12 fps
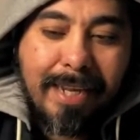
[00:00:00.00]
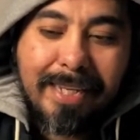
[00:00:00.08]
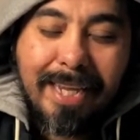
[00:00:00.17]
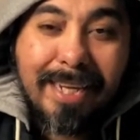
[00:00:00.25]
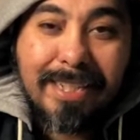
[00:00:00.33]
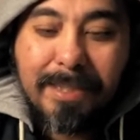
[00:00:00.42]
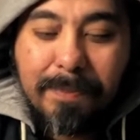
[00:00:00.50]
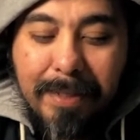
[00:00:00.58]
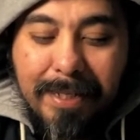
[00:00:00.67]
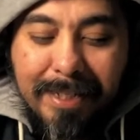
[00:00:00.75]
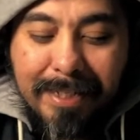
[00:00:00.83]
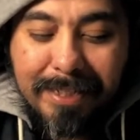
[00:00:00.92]
I can't
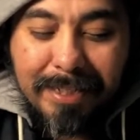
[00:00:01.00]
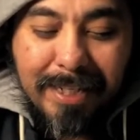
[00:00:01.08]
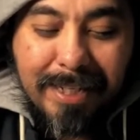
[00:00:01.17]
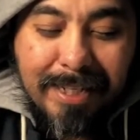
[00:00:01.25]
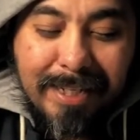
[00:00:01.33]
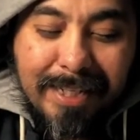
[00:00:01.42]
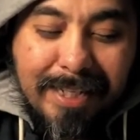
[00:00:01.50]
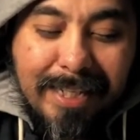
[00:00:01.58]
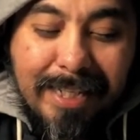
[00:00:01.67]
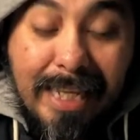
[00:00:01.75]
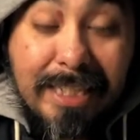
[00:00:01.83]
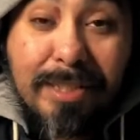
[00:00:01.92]
explain it. It's,
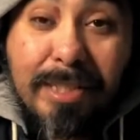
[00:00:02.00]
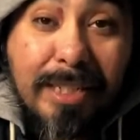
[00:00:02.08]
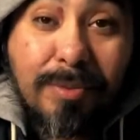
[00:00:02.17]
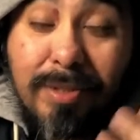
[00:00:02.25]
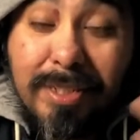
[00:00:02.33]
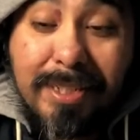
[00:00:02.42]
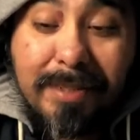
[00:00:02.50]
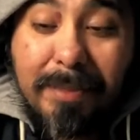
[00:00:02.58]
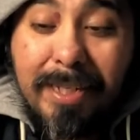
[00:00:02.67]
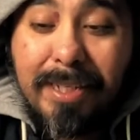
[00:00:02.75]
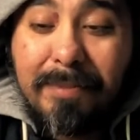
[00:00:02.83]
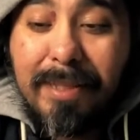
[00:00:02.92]
that's, that's what it's
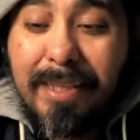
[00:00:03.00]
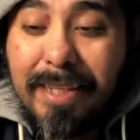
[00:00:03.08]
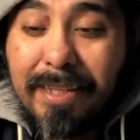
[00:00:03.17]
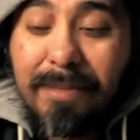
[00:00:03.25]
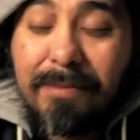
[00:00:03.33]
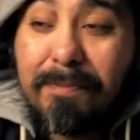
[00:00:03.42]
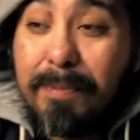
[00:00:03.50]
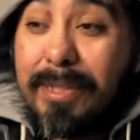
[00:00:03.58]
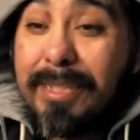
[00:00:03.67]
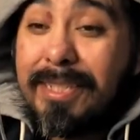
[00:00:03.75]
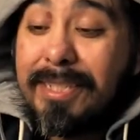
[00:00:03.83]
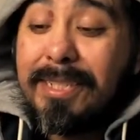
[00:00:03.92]
making me think of, but
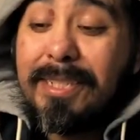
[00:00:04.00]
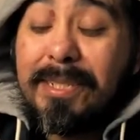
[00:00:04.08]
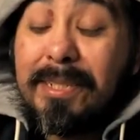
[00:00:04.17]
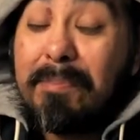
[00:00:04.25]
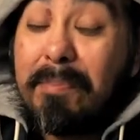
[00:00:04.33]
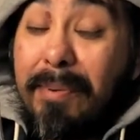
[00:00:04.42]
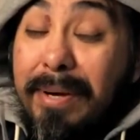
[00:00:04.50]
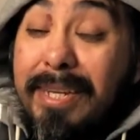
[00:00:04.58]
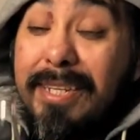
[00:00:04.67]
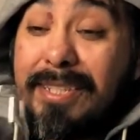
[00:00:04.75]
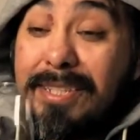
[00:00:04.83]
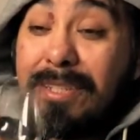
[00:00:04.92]
it's pretty
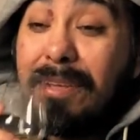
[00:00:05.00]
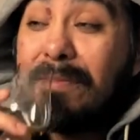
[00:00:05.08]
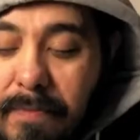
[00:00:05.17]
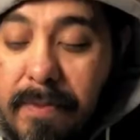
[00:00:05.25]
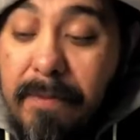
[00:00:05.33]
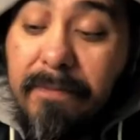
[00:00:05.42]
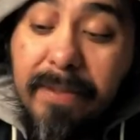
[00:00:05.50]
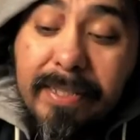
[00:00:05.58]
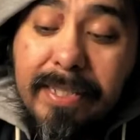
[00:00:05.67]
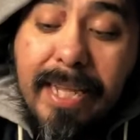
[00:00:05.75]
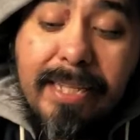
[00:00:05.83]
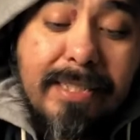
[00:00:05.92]
good stuff.
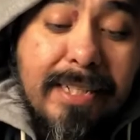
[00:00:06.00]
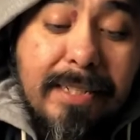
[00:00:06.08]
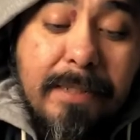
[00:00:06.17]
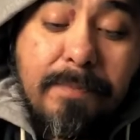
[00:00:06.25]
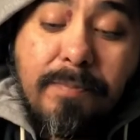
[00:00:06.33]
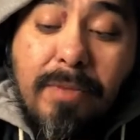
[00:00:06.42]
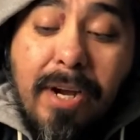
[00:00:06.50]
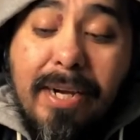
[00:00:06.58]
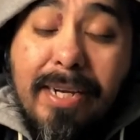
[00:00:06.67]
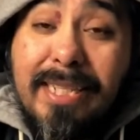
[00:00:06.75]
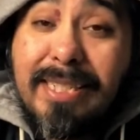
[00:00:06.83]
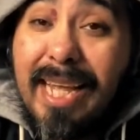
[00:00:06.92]
Fantastic. All
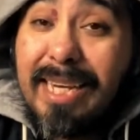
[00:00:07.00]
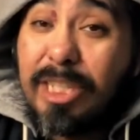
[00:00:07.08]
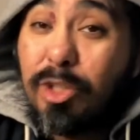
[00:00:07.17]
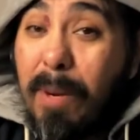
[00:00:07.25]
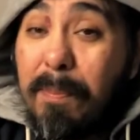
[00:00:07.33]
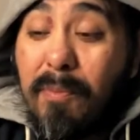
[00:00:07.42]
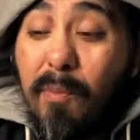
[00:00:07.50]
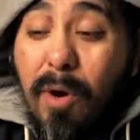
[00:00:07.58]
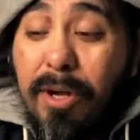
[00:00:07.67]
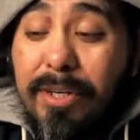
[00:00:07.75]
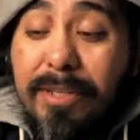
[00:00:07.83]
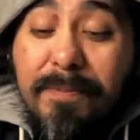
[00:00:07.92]
right, let's add a drop of
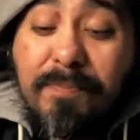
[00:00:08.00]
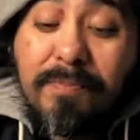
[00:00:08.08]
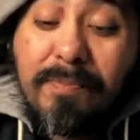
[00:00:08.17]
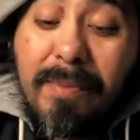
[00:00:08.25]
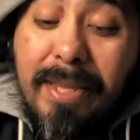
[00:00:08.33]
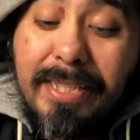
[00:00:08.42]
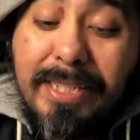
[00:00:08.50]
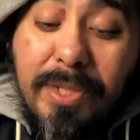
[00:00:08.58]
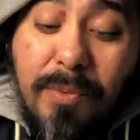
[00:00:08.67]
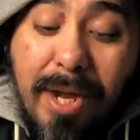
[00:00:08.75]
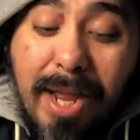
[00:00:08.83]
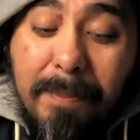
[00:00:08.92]
water and see
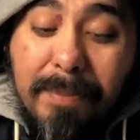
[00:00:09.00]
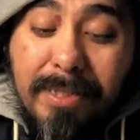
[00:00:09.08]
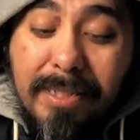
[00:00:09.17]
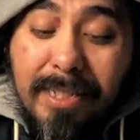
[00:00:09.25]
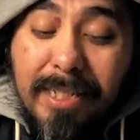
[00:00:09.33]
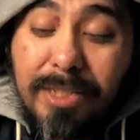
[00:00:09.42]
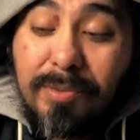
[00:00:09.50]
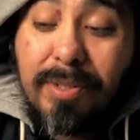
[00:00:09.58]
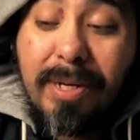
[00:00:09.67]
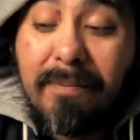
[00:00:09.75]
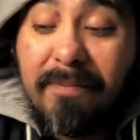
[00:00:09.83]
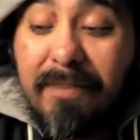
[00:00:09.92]
what happens to this
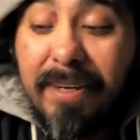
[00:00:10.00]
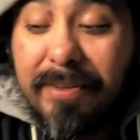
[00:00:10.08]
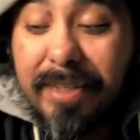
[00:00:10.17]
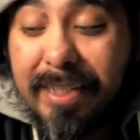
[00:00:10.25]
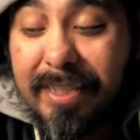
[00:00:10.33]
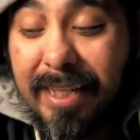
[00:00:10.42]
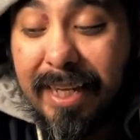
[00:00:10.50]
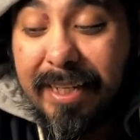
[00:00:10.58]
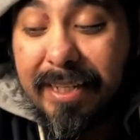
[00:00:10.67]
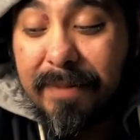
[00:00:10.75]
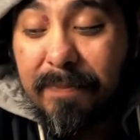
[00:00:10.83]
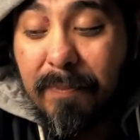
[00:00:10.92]
one. I'm very
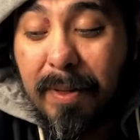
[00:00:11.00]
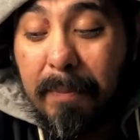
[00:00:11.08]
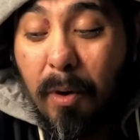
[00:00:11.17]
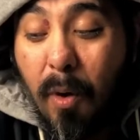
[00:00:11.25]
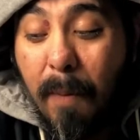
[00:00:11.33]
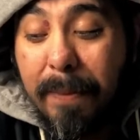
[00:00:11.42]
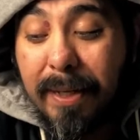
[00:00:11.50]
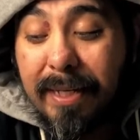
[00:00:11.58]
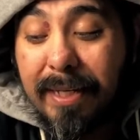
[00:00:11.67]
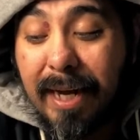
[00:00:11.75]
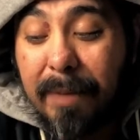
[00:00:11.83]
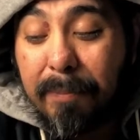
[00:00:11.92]
excited. I'm hoping
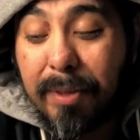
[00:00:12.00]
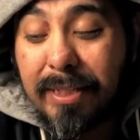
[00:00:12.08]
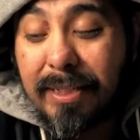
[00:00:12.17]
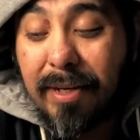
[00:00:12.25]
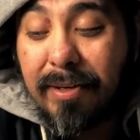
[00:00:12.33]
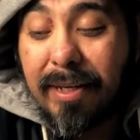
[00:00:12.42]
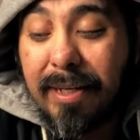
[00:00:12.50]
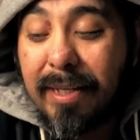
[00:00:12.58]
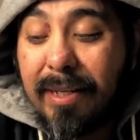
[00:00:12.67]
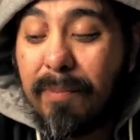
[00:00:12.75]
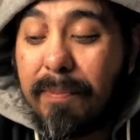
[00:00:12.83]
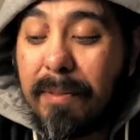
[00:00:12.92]
it brings out a
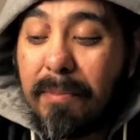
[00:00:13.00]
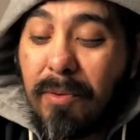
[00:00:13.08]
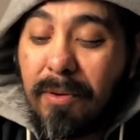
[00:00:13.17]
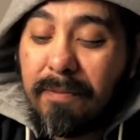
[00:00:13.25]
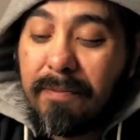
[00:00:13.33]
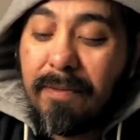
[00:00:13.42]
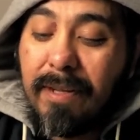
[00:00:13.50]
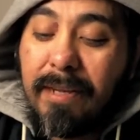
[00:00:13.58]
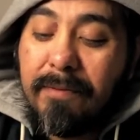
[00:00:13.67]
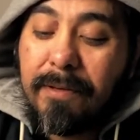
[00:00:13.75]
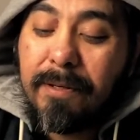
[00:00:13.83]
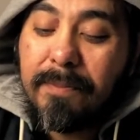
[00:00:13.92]
little bit more
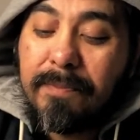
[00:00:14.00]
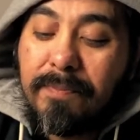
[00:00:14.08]
flavor.